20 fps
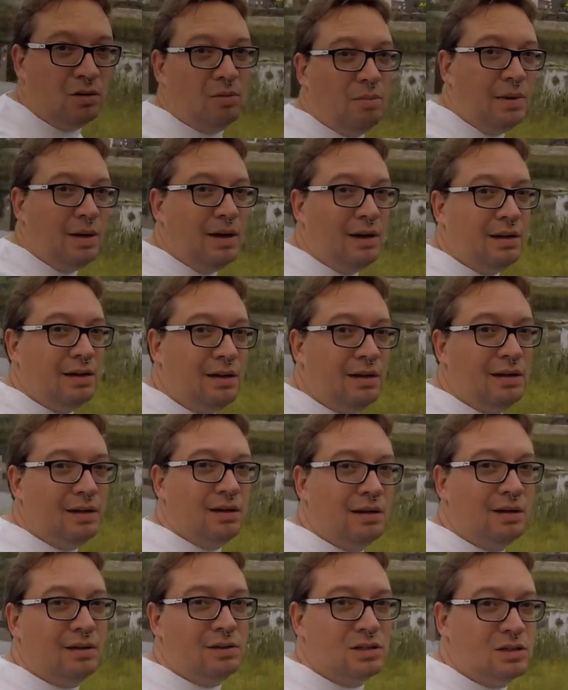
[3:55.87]
Oh man,
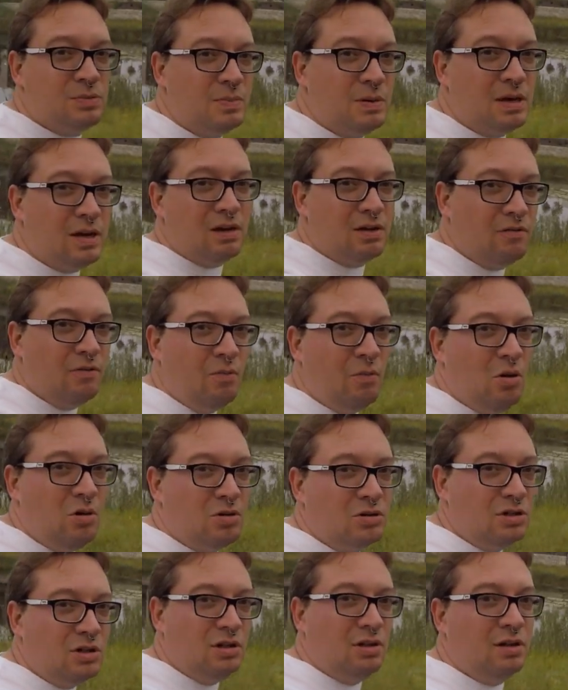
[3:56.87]
and speaking of
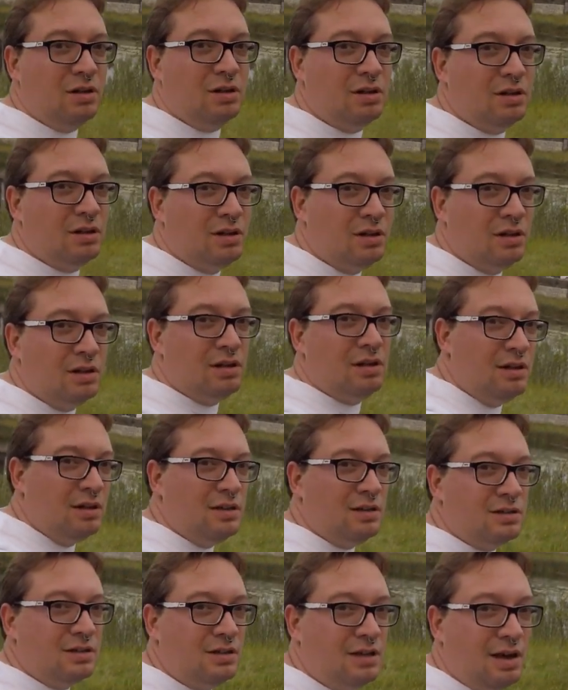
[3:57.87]
emotion,
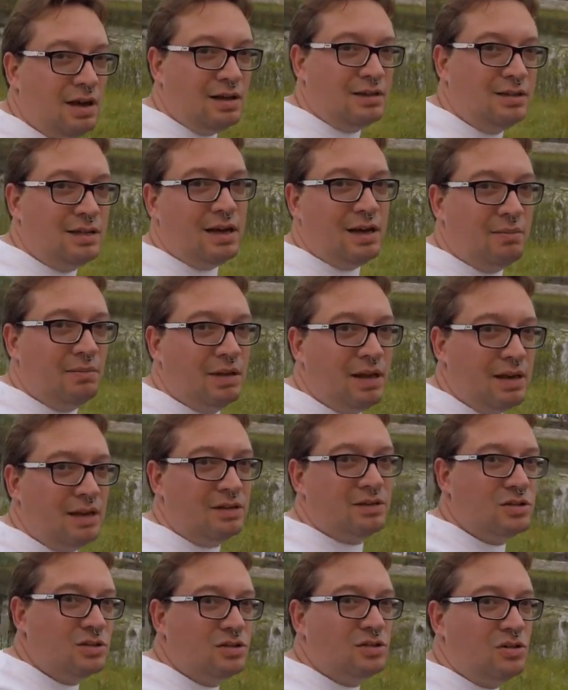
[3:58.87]
this goddamn lake is